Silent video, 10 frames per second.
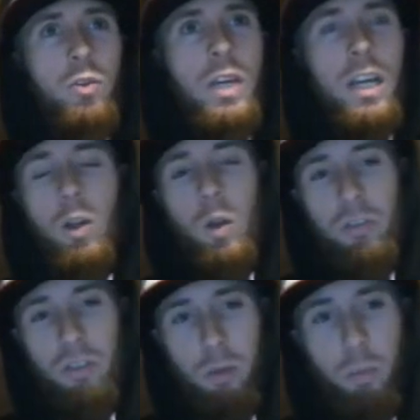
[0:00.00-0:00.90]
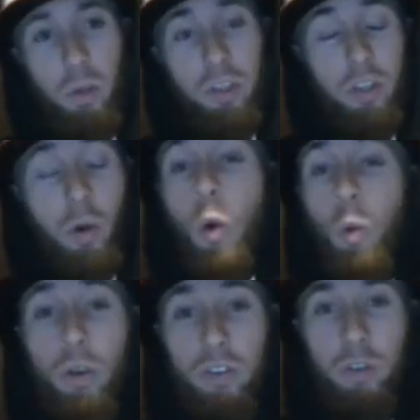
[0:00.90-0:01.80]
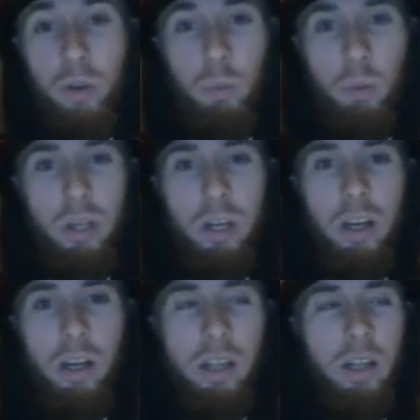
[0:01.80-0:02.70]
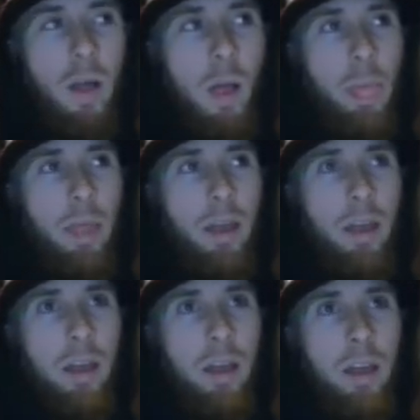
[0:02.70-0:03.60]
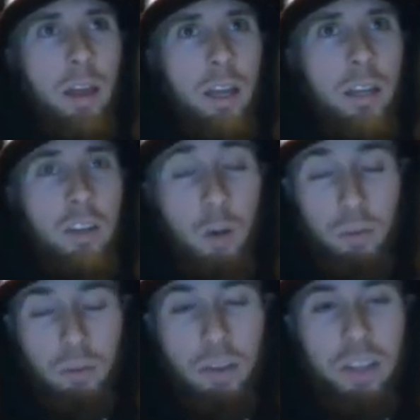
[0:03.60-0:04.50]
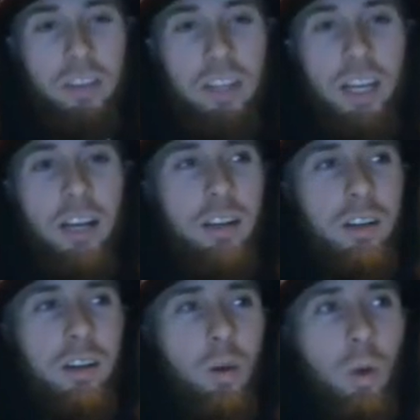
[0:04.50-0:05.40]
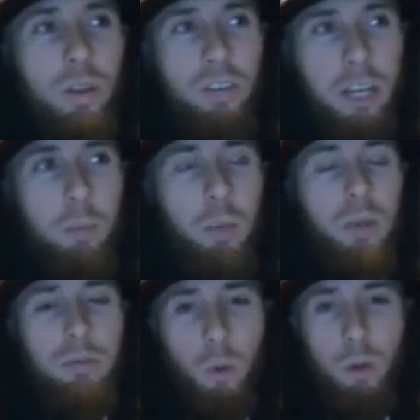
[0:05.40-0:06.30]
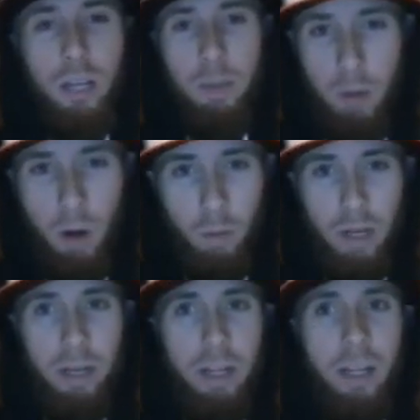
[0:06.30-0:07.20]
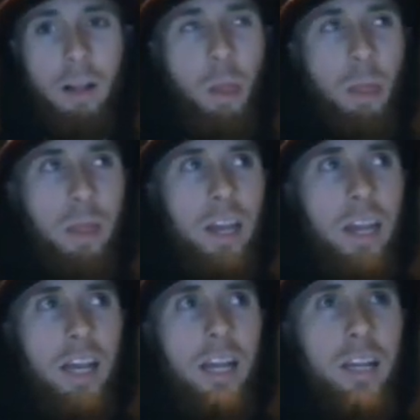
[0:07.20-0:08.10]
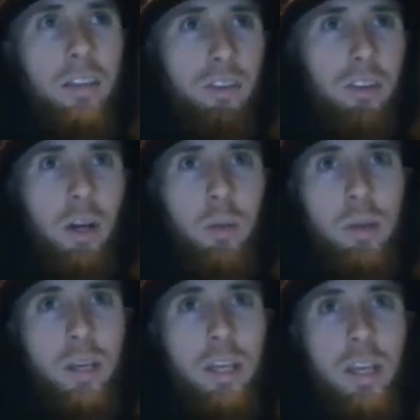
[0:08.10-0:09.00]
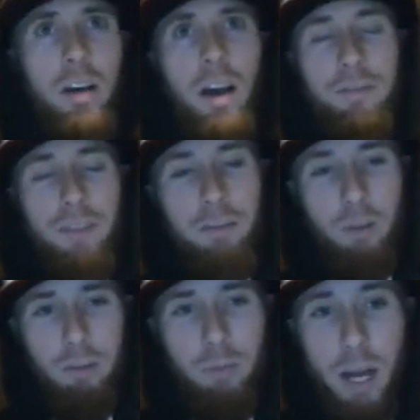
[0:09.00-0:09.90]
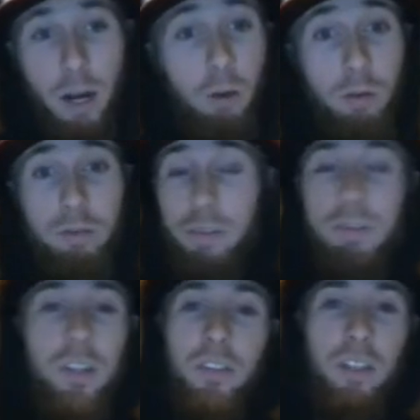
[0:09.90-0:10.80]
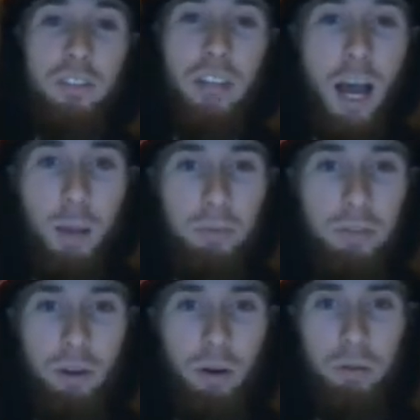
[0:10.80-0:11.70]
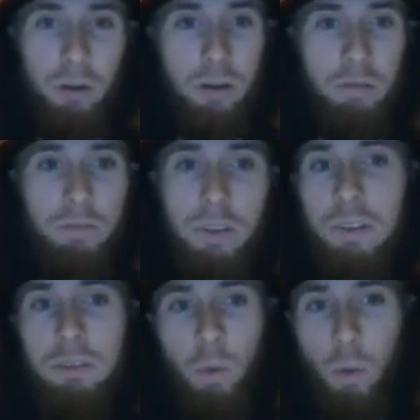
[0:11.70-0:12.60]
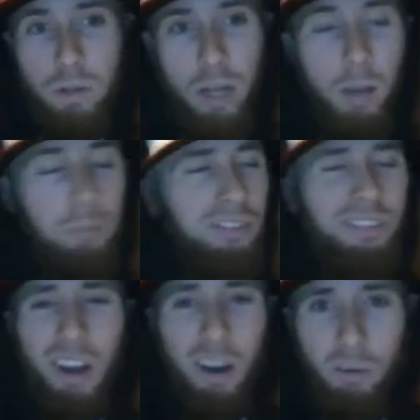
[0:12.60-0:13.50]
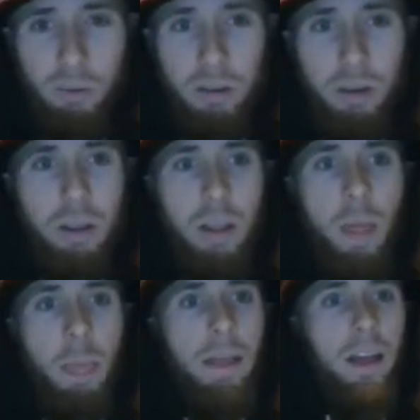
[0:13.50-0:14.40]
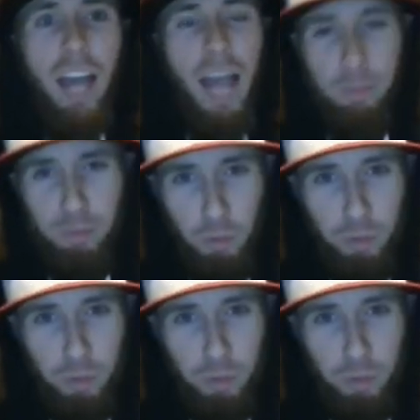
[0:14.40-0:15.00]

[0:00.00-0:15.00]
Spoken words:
get close to completion, or once you complete it, in terms of this set, you know, once I complete 48 Bowman, is it going to be a favorite of mine over 56 Tops, over 54 Tops? No, absolutely